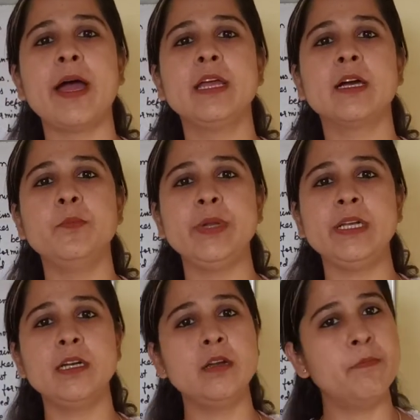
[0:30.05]
I
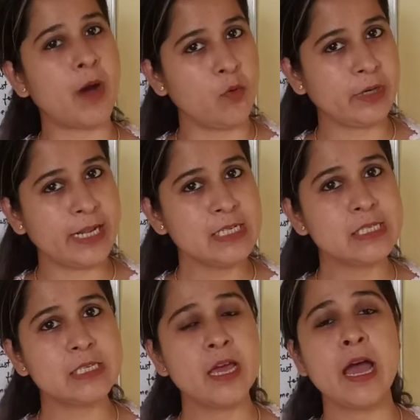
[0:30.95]
completed
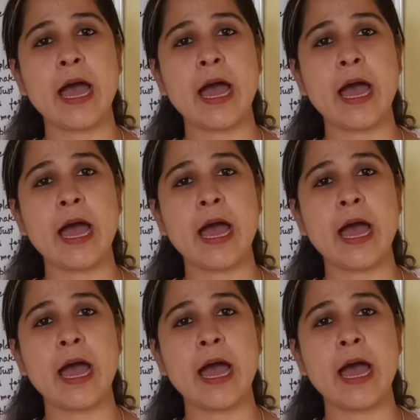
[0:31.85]
mountains,